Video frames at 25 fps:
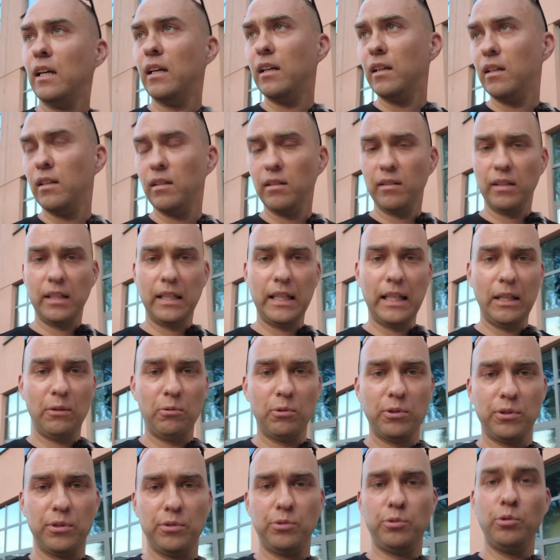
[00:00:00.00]
uh, the guy
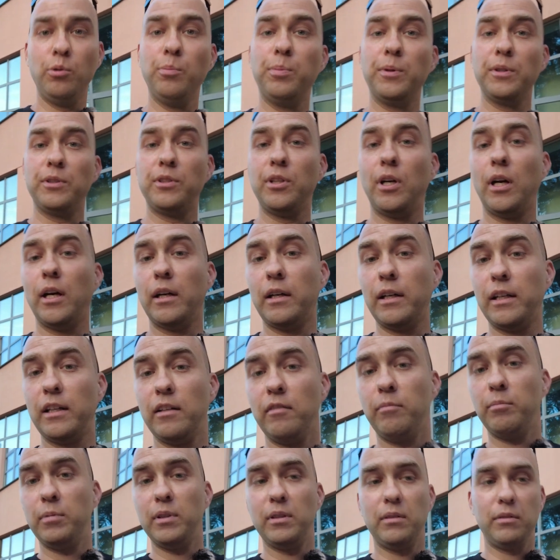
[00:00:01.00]
wasn't super
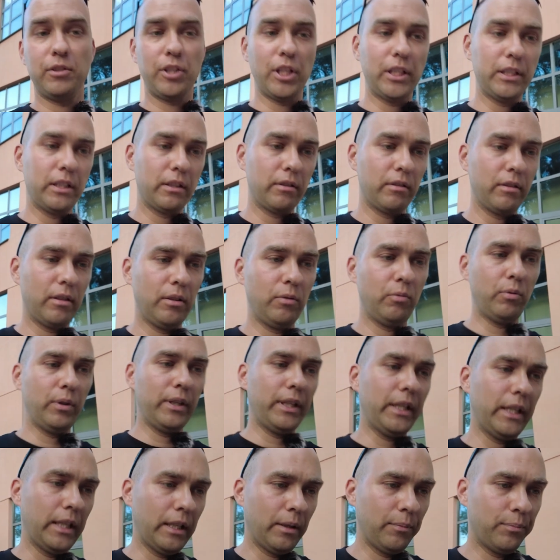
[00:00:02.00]
talkative, but generally
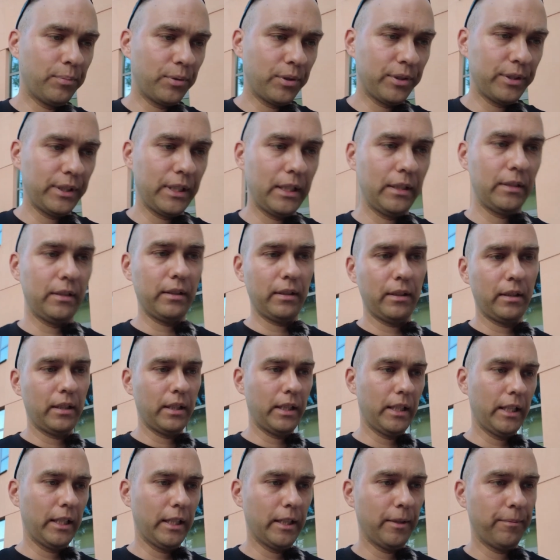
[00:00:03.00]
we presented
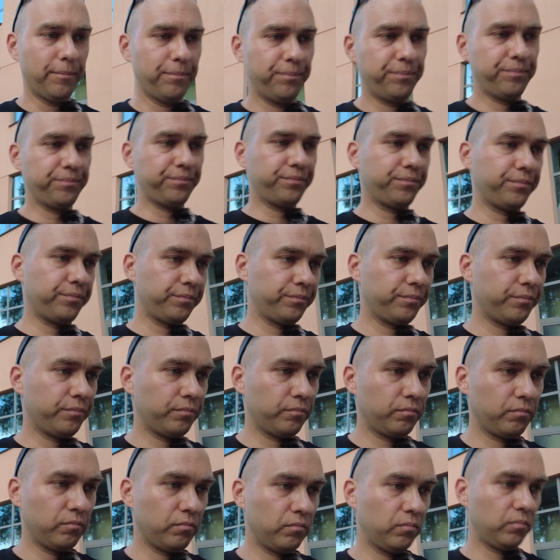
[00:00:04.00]
the, uh,
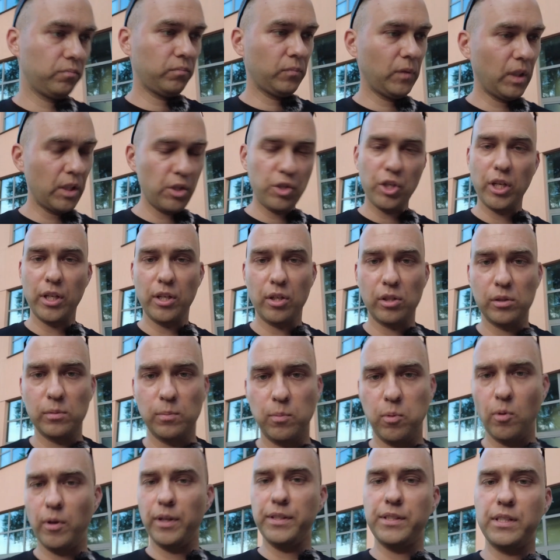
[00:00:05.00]
the general
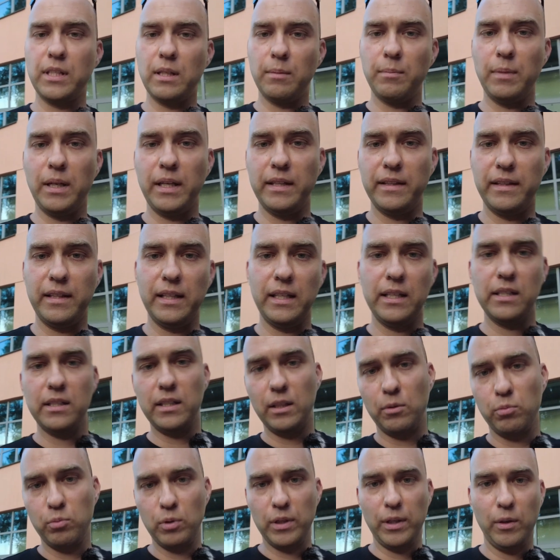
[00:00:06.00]
points, the main things
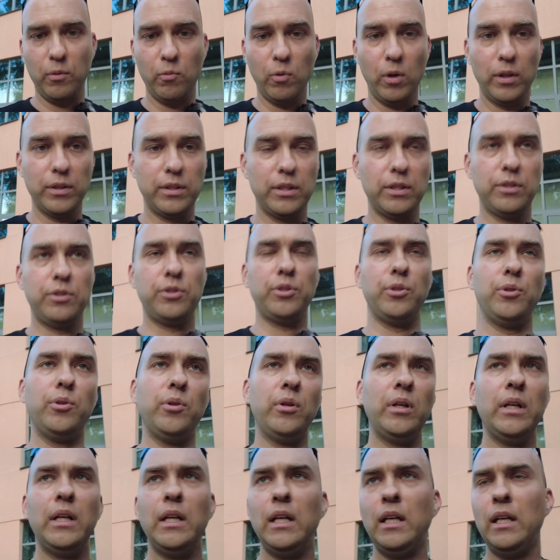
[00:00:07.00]
that we wanted
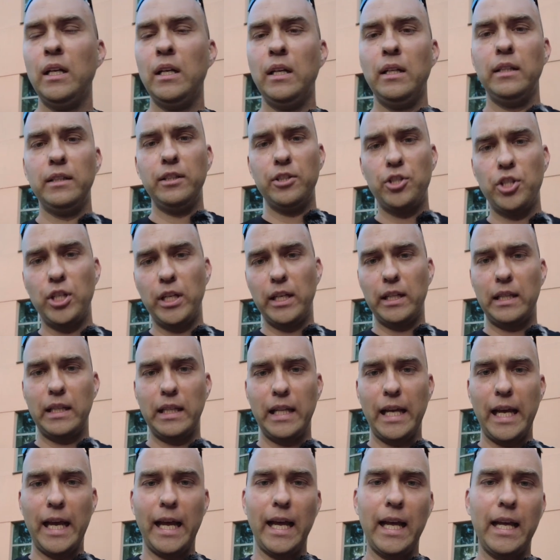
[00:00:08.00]
to. The
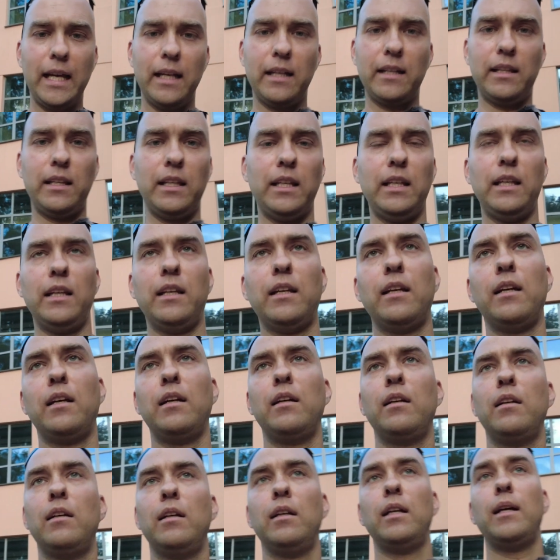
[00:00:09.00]
jet lag, the
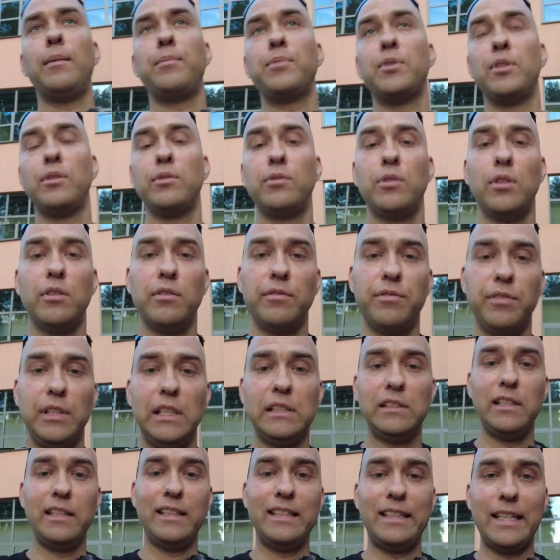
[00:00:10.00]
absence of
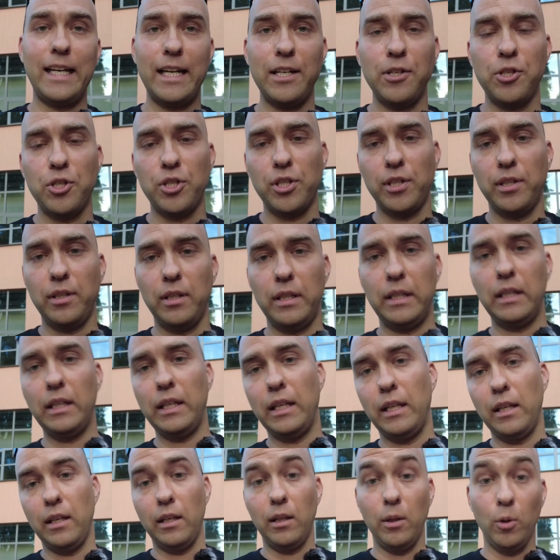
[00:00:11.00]
ill intention,
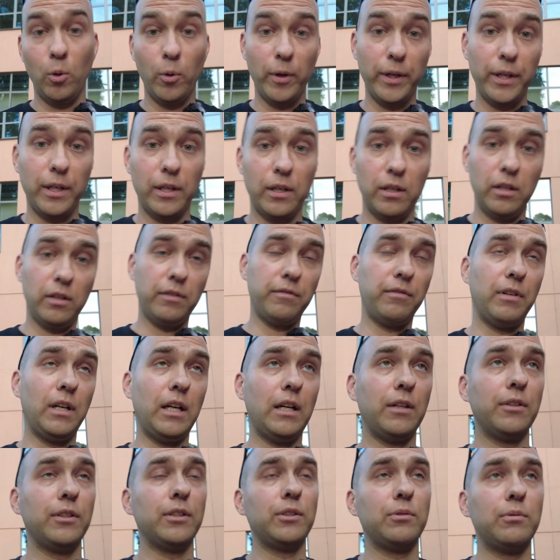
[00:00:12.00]
the lawyer of
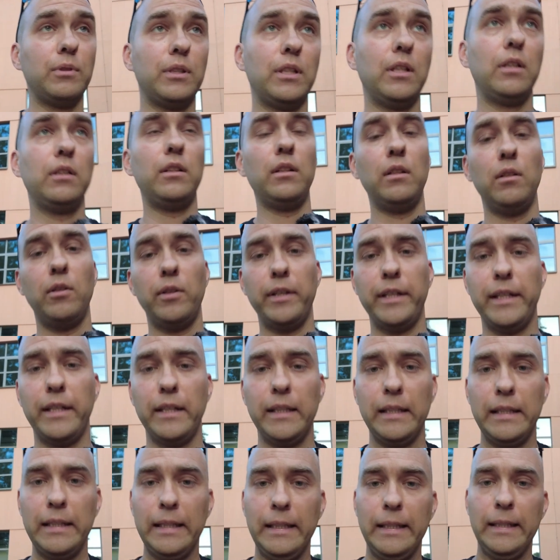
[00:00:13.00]
ours, we got the
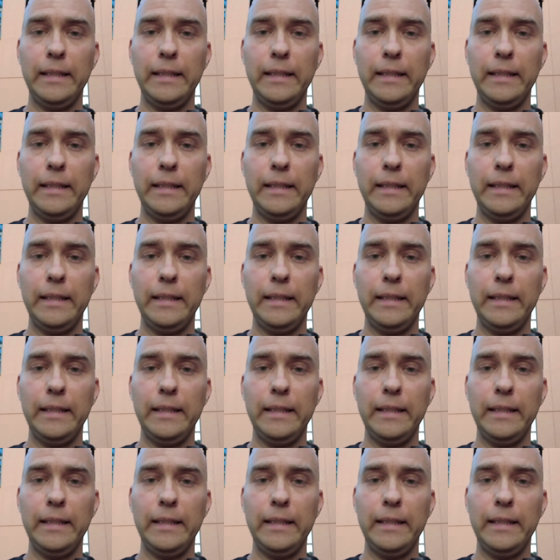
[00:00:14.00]
lawyer.